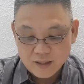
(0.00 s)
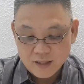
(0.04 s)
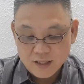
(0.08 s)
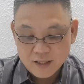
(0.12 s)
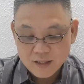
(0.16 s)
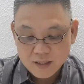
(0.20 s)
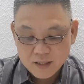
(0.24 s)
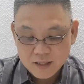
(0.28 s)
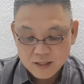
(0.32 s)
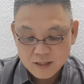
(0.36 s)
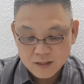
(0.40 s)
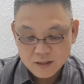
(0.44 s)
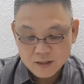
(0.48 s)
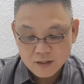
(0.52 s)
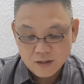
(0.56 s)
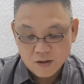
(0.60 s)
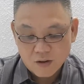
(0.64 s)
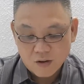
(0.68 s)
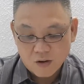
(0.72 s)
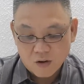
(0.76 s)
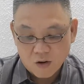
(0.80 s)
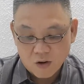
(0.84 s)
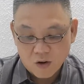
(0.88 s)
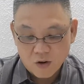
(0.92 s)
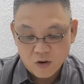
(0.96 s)
little
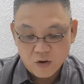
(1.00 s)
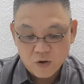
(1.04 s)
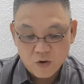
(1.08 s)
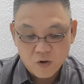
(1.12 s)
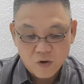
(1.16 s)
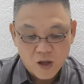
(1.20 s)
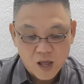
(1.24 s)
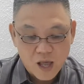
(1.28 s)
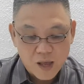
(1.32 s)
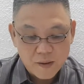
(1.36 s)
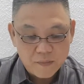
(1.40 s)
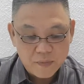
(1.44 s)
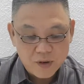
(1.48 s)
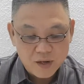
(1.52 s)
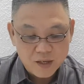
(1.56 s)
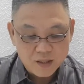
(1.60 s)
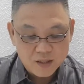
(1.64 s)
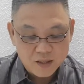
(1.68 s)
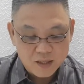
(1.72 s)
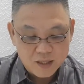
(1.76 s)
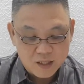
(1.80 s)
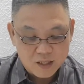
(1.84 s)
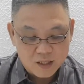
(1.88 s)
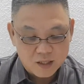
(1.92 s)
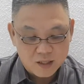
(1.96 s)
or no
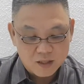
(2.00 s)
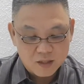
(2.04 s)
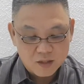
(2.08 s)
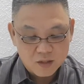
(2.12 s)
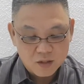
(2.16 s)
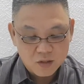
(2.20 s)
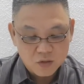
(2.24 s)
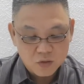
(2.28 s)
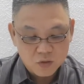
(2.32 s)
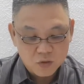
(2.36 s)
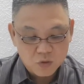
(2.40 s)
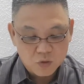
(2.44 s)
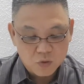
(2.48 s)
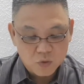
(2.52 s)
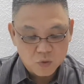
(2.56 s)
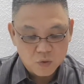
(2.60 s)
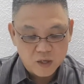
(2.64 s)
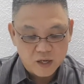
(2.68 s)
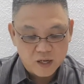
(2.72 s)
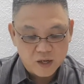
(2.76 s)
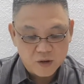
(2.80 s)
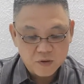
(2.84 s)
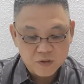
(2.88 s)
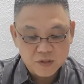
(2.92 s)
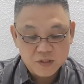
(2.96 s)
ability to
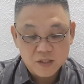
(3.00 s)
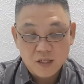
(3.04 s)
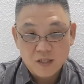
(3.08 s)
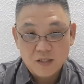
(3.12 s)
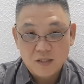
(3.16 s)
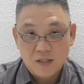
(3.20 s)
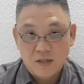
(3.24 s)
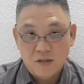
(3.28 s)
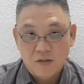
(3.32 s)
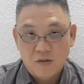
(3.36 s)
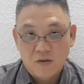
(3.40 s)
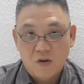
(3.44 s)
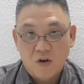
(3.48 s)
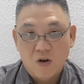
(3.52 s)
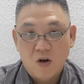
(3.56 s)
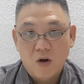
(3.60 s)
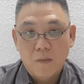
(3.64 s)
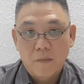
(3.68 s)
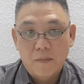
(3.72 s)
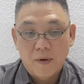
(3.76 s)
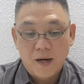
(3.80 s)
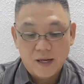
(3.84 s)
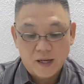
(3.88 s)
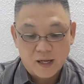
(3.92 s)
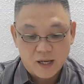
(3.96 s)
negotiation
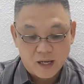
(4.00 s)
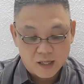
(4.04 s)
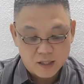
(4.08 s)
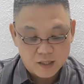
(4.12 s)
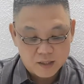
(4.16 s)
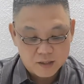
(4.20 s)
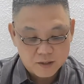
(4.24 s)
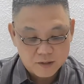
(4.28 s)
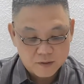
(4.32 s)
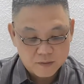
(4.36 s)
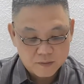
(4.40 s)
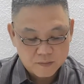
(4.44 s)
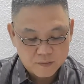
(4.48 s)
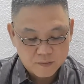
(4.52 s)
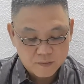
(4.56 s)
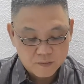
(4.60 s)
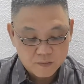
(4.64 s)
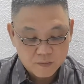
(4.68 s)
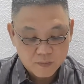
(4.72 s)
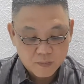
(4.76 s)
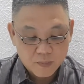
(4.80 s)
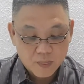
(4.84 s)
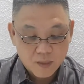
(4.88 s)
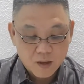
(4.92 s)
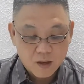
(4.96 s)
or bargain.
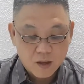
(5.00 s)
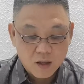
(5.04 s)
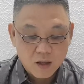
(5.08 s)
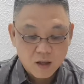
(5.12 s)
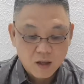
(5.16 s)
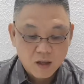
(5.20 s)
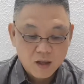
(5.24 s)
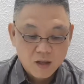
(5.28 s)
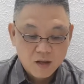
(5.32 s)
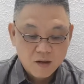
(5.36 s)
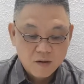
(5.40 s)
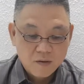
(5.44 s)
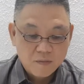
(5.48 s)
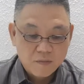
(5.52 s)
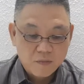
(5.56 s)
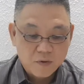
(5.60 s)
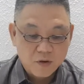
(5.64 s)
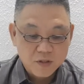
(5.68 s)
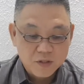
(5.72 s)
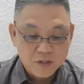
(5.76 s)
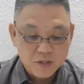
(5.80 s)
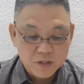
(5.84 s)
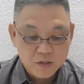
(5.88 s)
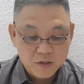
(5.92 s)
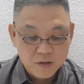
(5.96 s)

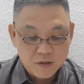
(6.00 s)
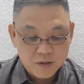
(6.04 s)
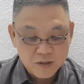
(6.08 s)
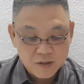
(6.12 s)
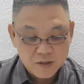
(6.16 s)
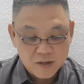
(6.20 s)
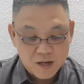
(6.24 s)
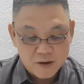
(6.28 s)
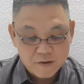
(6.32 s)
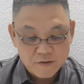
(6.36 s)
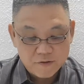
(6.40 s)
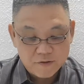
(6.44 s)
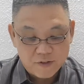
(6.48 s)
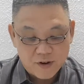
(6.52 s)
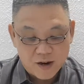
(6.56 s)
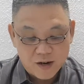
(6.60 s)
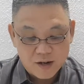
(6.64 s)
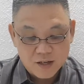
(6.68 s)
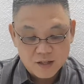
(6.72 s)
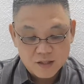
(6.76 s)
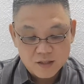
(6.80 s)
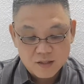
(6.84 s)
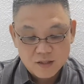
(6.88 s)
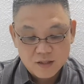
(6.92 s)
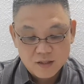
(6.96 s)
Procedural
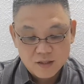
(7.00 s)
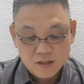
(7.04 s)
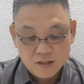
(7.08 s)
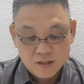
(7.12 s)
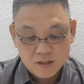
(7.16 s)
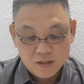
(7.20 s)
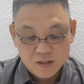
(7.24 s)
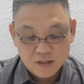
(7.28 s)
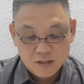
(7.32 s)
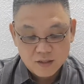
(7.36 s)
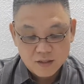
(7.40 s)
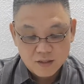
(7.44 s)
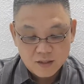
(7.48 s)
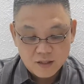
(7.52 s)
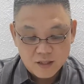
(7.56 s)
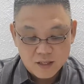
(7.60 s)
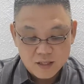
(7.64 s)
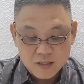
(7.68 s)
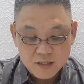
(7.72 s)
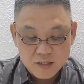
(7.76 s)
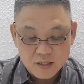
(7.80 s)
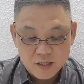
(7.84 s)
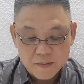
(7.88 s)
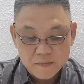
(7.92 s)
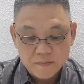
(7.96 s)
unfairness,
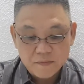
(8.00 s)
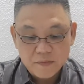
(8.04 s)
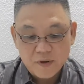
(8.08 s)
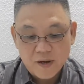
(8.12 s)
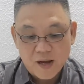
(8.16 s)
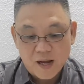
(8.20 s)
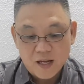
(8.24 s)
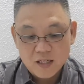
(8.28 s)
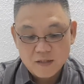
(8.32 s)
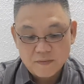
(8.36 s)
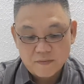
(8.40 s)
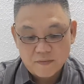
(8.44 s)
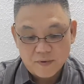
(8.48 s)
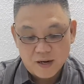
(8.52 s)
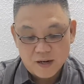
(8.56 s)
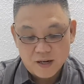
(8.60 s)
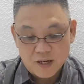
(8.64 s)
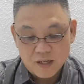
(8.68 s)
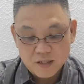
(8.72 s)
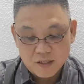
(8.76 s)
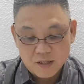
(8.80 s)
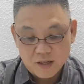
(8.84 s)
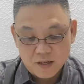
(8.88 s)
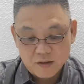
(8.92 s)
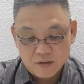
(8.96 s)
in simple
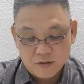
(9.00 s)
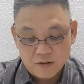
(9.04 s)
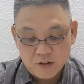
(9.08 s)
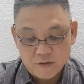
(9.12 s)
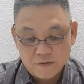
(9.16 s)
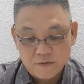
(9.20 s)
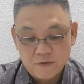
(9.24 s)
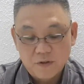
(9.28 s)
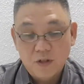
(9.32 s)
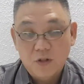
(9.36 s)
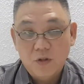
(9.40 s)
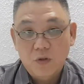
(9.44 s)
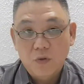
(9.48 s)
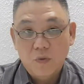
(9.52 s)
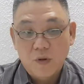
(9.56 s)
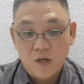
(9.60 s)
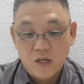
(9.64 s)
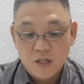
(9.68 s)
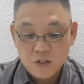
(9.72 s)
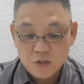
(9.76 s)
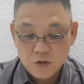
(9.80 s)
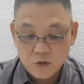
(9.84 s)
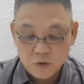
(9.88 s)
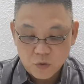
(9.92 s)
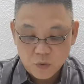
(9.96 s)
explanation, refers to
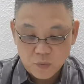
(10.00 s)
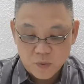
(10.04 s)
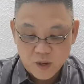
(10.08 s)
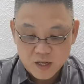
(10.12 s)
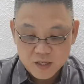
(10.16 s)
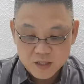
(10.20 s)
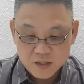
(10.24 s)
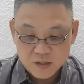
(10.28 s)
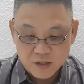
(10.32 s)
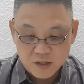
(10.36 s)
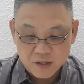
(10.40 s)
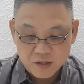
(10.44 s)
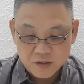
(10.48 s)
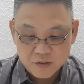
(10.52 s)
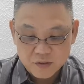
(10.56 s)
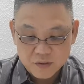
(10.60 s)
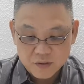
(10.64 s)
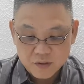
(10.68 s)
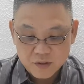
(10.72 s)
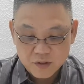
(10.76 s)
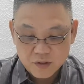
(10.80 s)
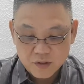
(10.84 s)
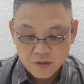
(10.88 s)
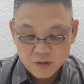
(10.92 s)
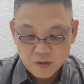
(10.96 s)
a situation
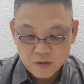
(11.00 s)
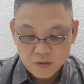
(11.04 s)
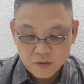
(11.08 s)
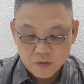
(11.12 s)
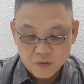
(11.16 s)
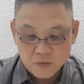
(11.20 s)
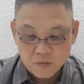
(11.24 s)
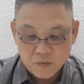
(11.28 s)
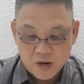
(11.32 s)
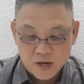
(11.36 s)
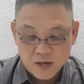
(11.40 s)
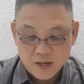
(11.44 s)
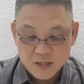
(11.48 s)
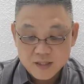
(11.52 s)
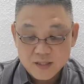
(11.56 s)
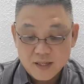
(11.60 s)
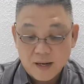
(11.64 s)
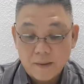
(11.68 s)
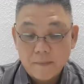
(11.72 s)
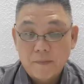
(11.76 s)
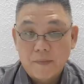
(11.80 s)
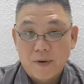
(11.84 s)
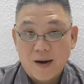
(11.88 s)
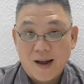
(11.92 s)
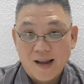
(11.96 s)
where the
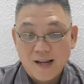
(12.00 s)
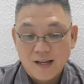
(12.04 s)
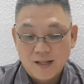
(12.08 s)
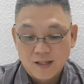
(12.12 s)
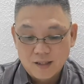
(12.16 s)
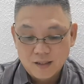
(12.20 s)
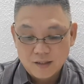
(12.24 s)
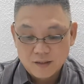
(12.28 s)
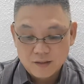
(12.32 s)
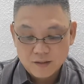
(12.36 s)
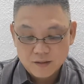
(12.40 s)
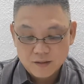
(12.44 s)
supplier